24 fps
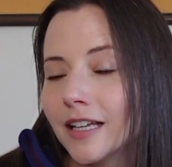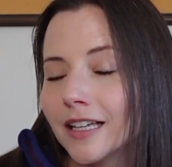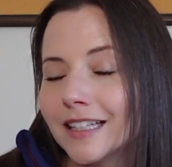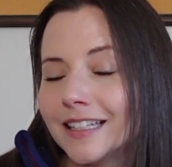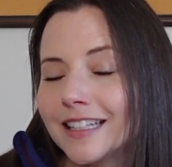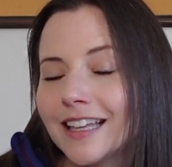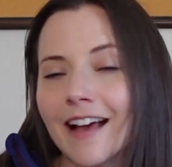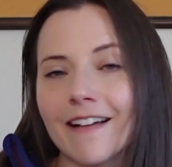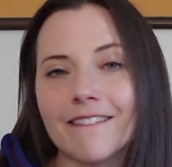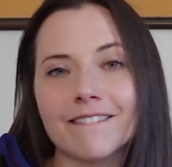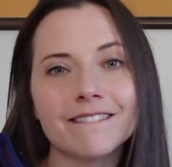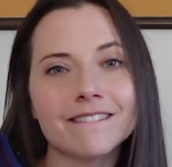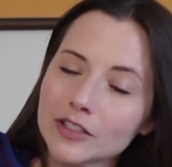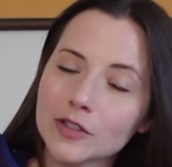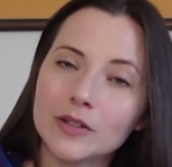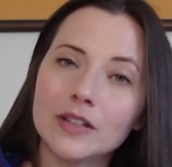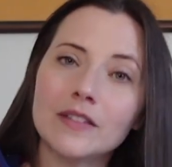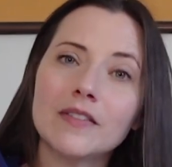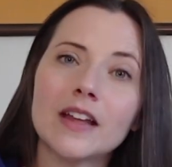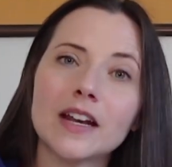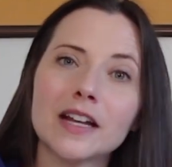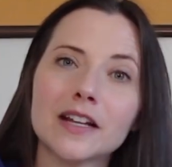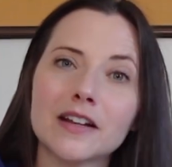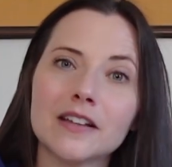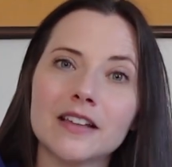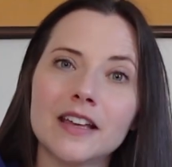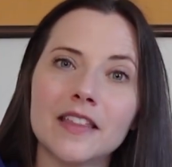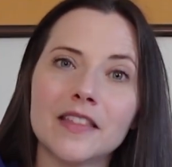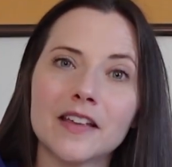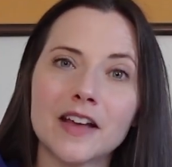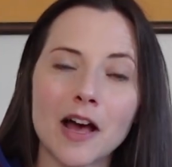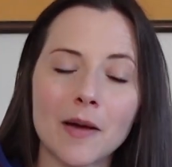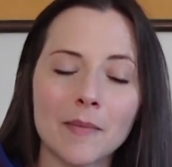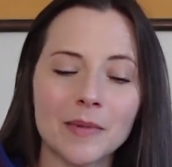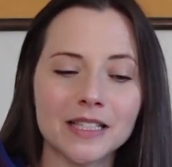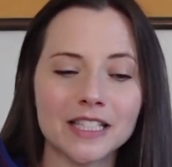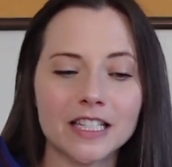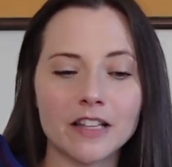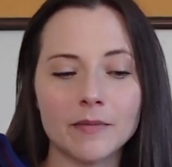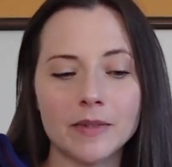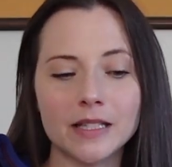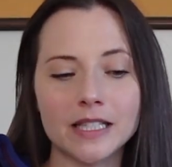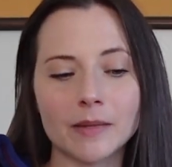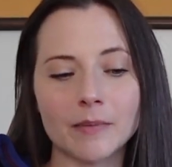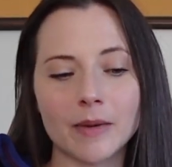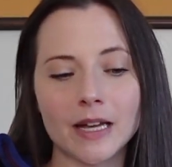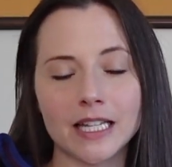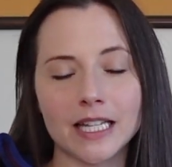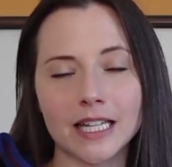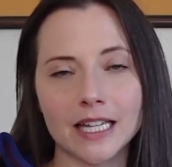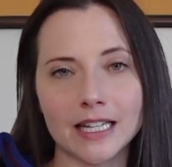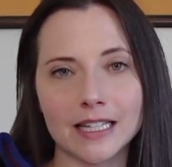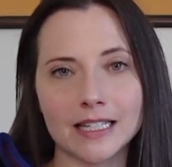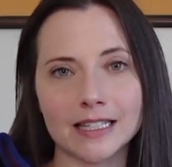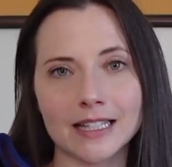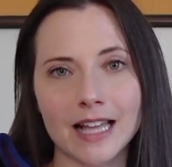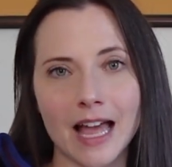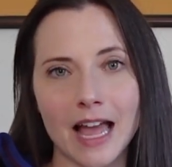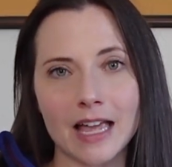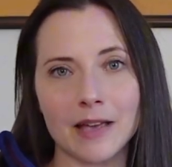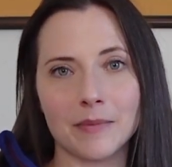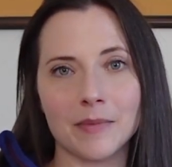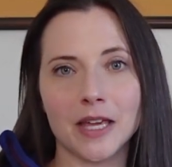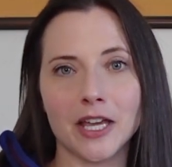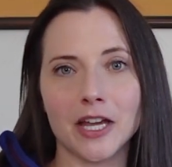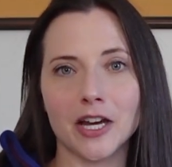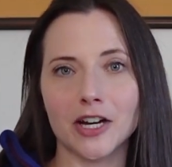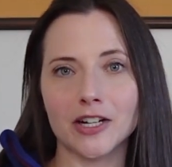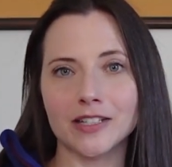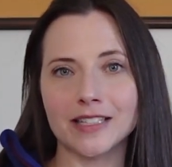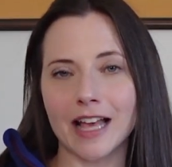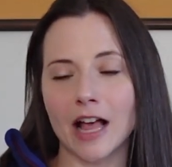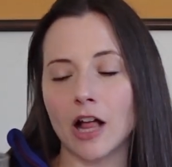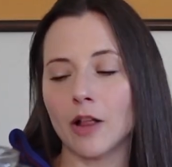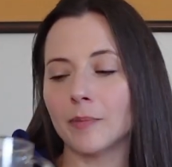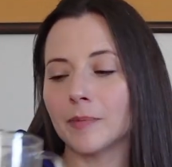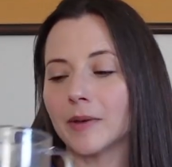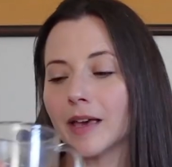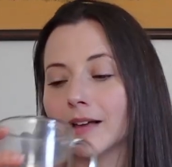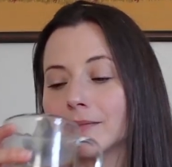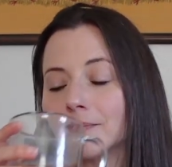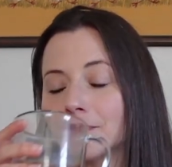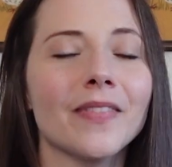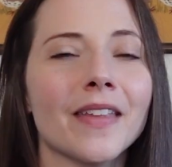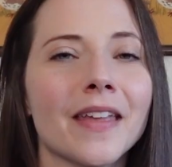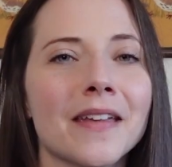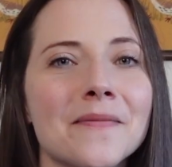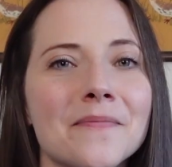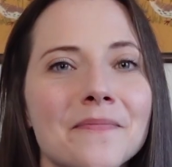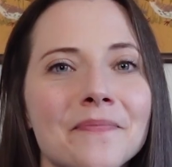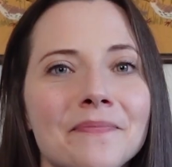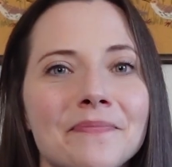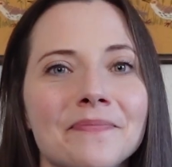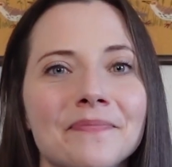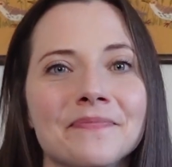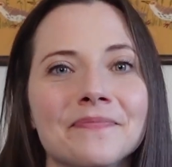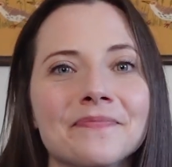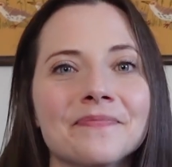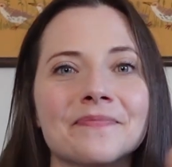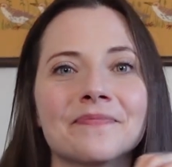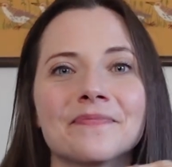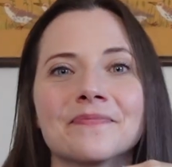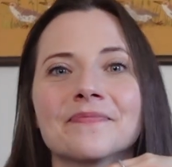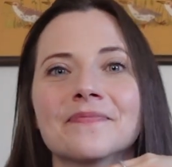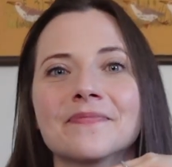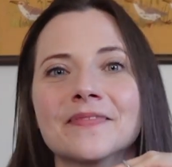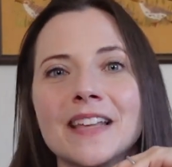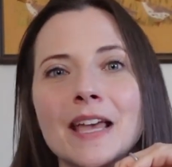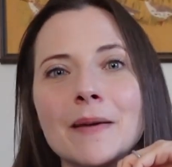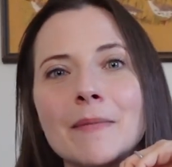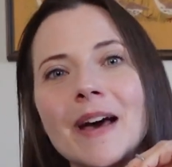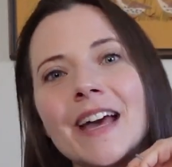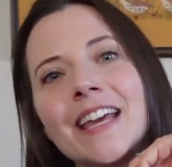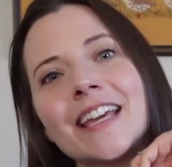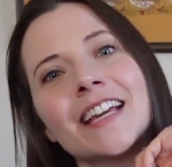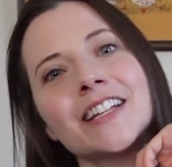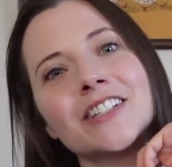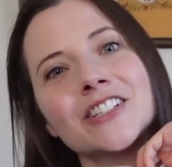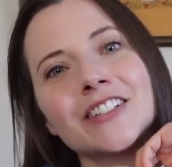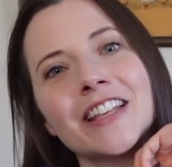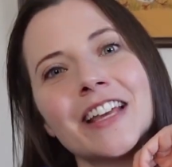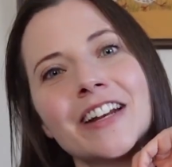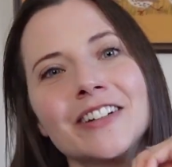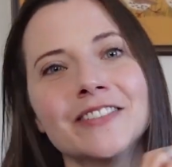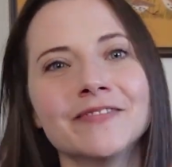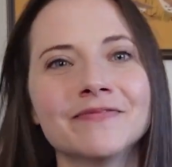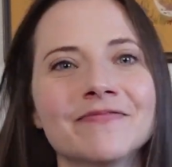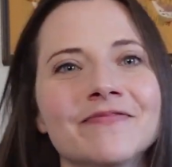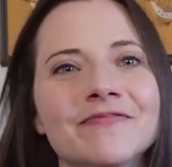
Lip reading: Yeah, so leave that in the comments. Give me some ideas. I am here to help you. Okay, bye. Catch you later.